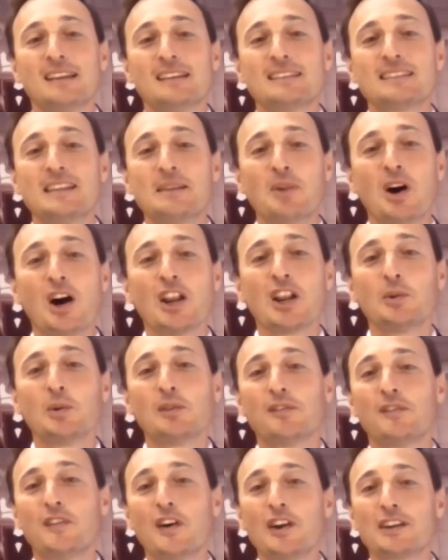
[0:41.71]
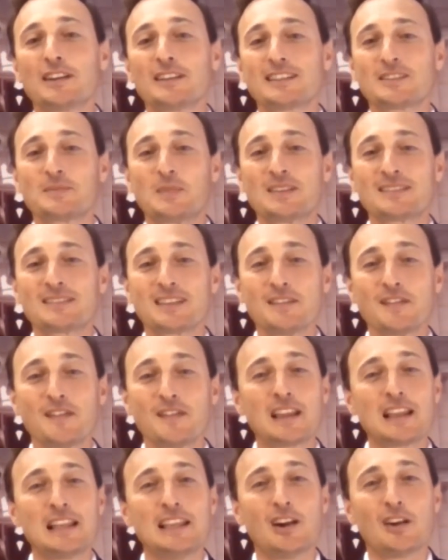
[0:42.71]
Simona will focus
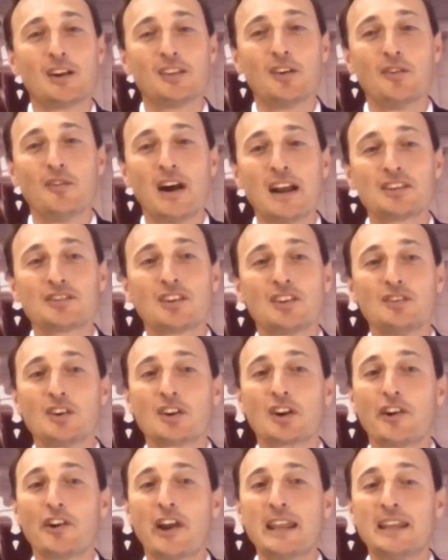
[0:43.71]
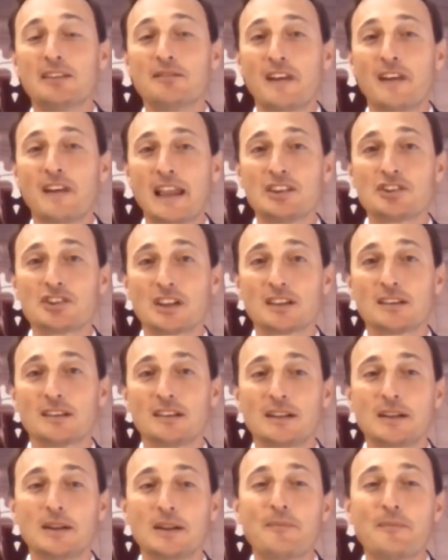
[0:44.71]
specifically on the Russia-Ukraine invasion,